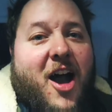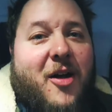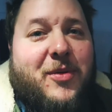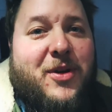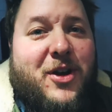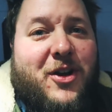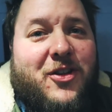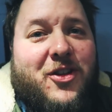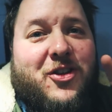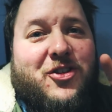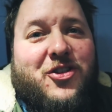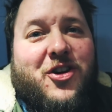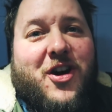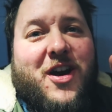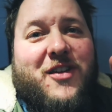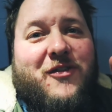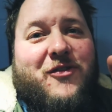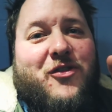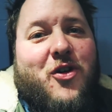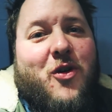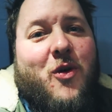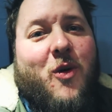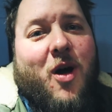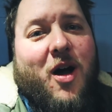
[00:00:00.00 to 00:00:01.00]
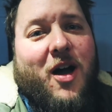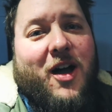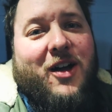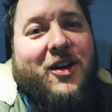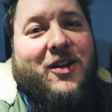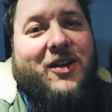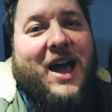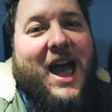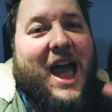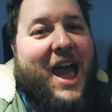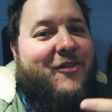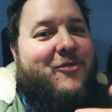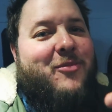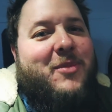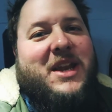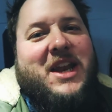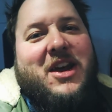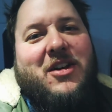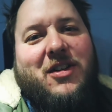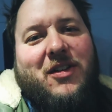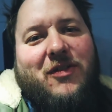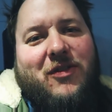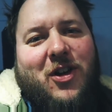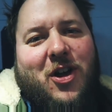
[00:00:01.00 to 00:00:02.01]
I've been on the train for a while, haven't been
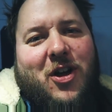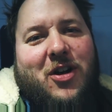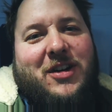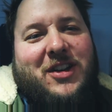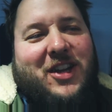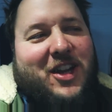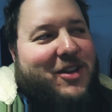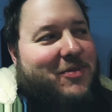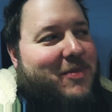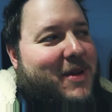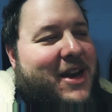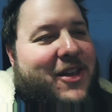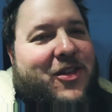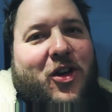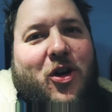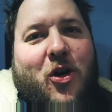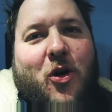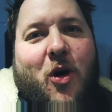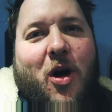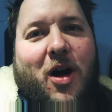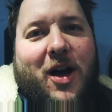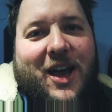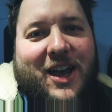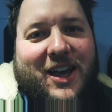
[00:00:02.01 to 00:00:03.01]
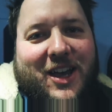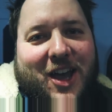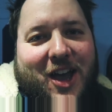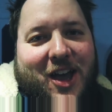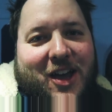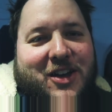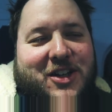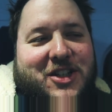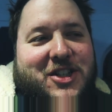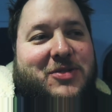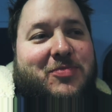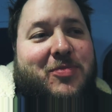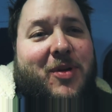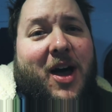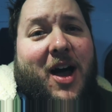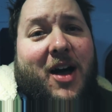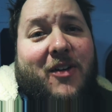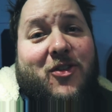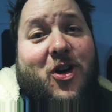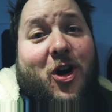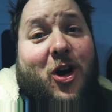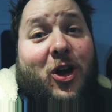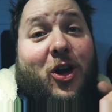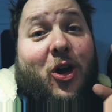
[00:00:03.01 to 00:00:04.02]
able to vlog since being in the quiet coach, but
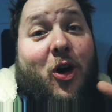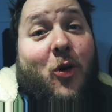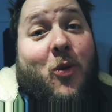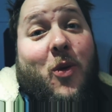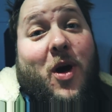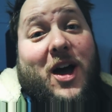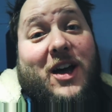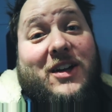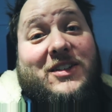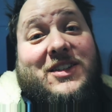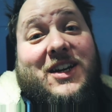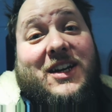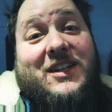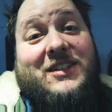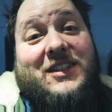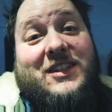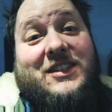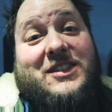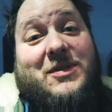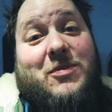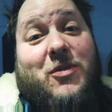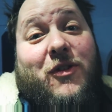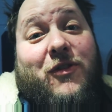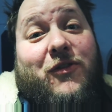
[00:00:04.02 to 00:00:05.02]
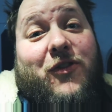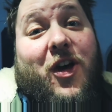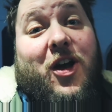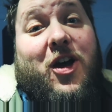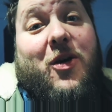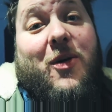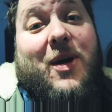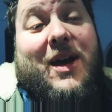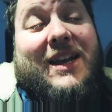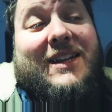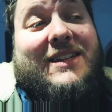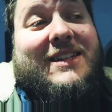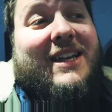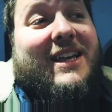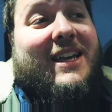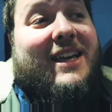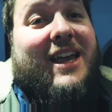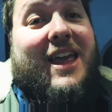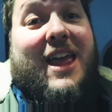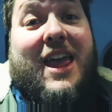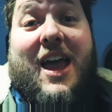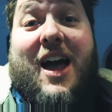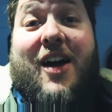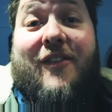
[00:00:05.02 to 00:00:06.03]
I've got a lot of work done, done some more photo editing,
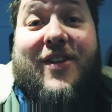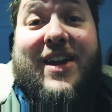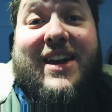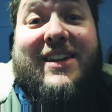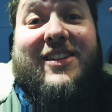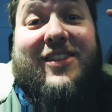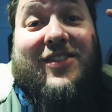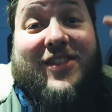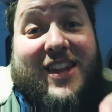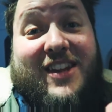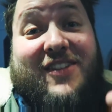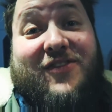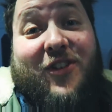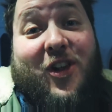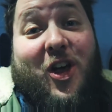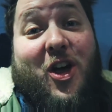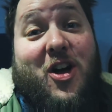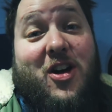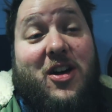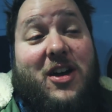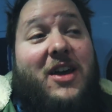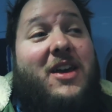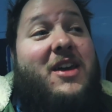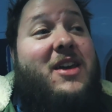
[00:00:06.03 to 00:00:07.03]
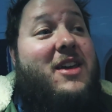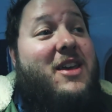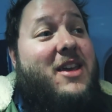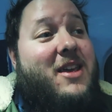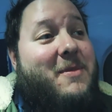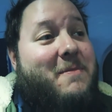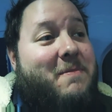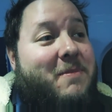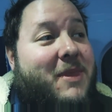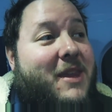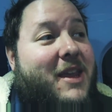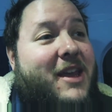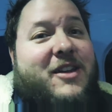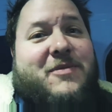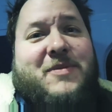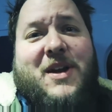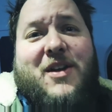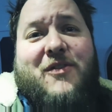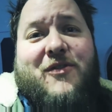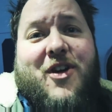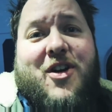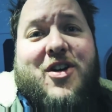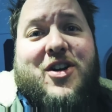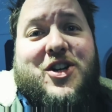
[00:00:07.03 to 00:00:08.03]
I've edited this vlog. It's
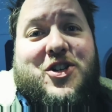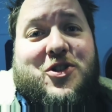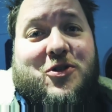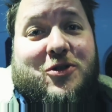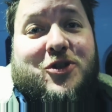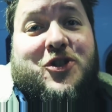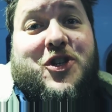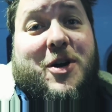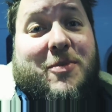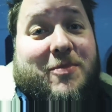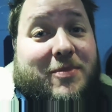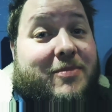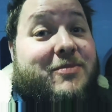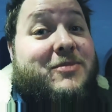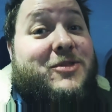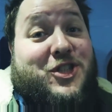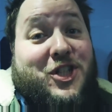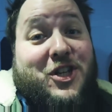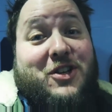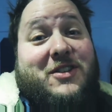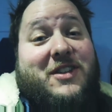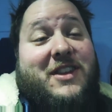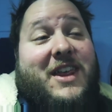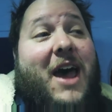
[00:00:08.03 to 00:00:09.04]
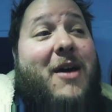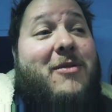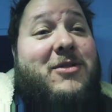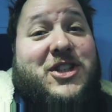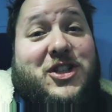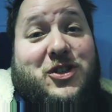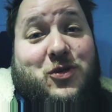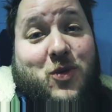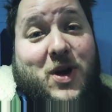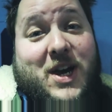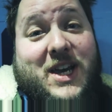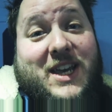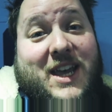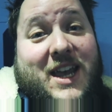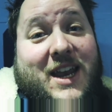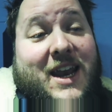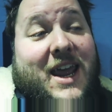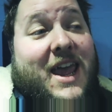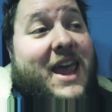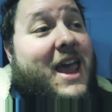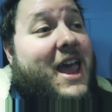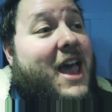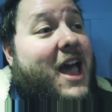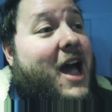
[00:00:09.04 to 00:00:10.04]
been a very short trip due to that, which is wicked.
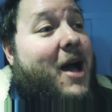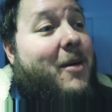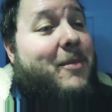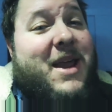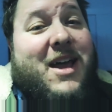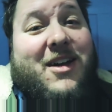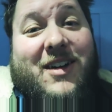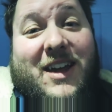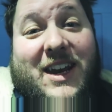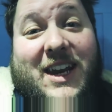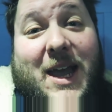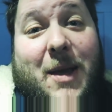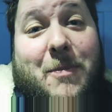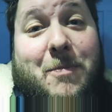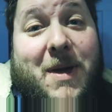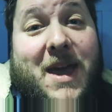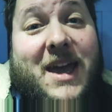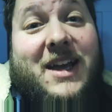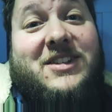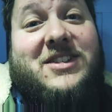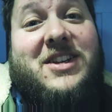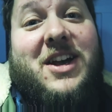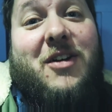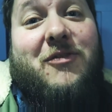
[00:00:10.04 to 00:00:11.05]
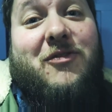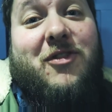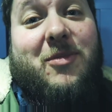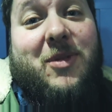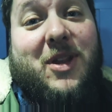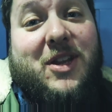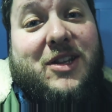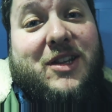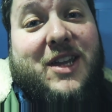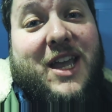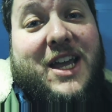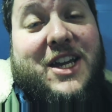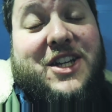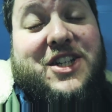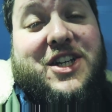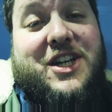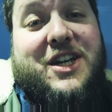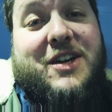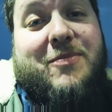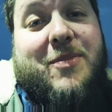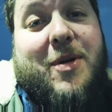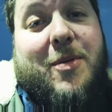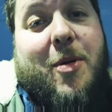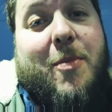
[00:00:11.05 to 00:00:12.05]
I'm now going to get picked up from the station
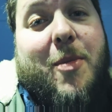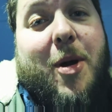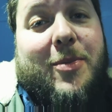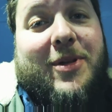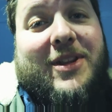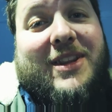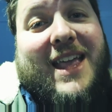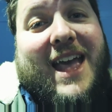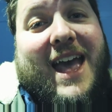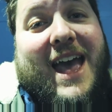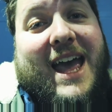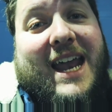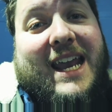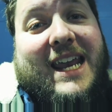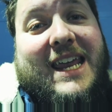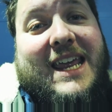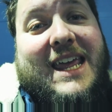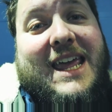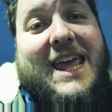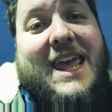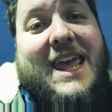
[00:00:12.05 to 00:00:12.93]
by my mum and dad.